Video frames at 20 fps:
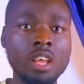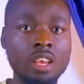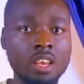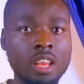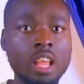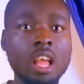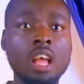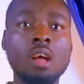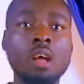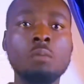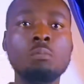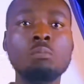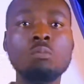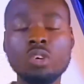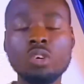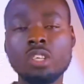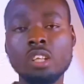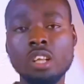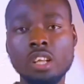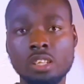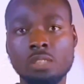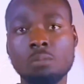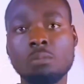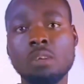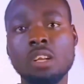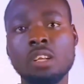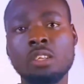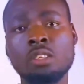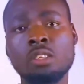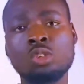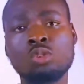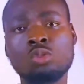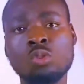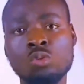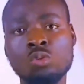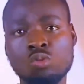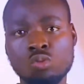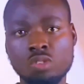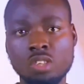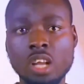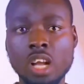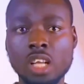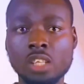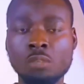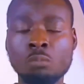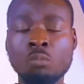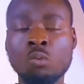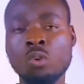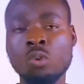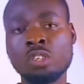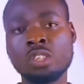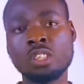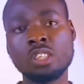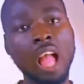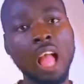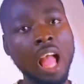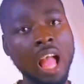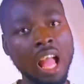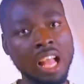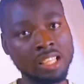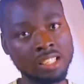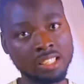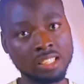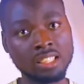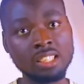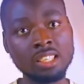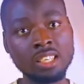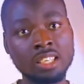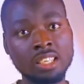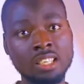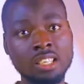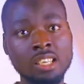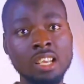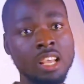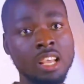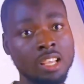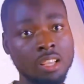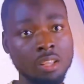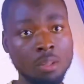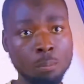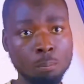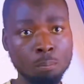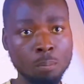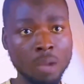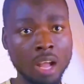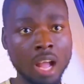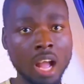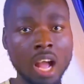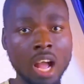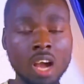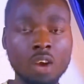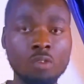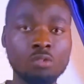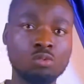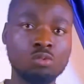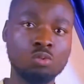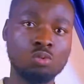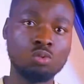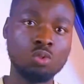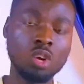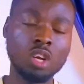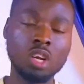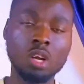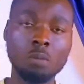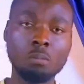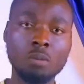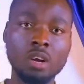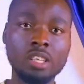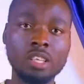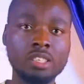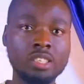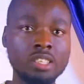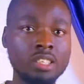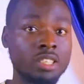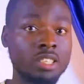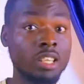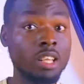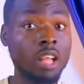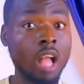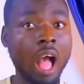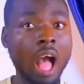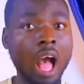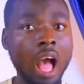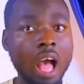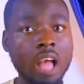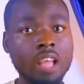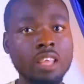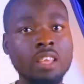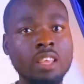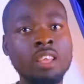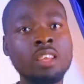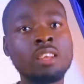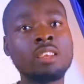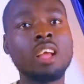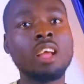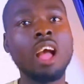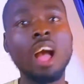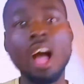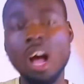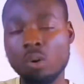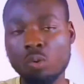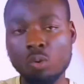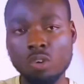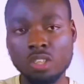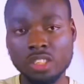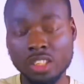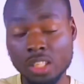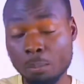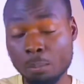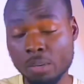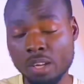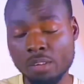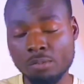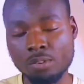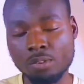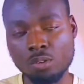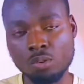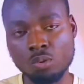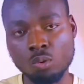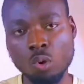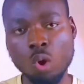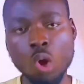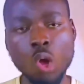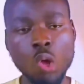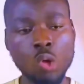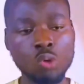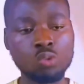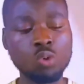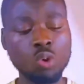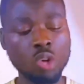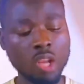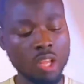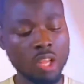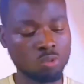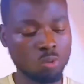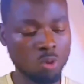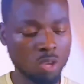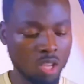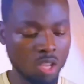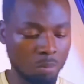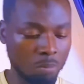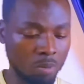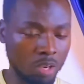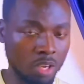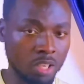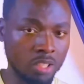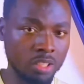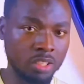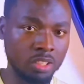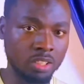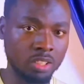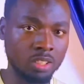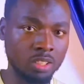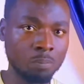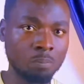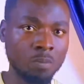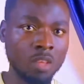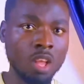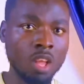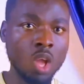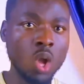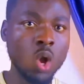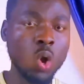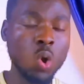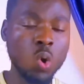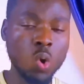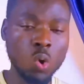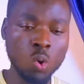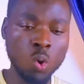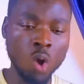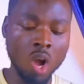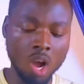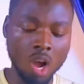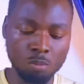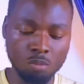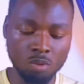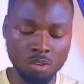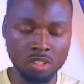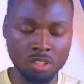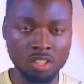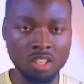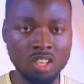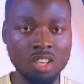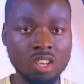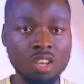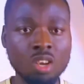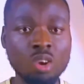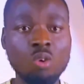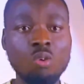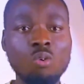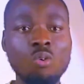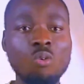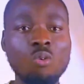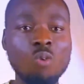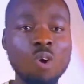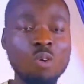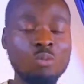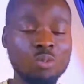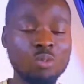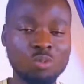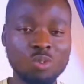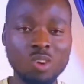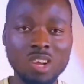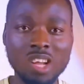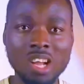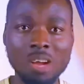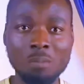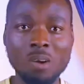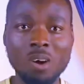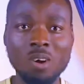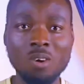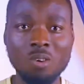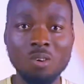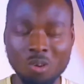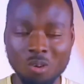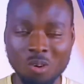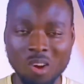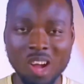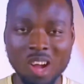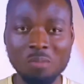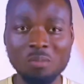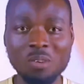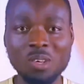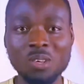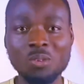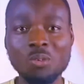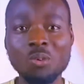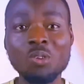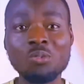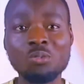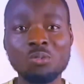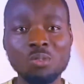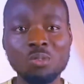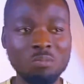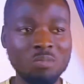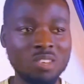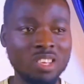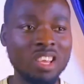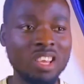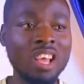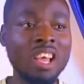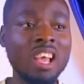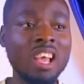There are more explanation to that, but I think we have to talk about this in a separate video. So let's talk about the color harmony. When we talk about color harmony, what do we mean?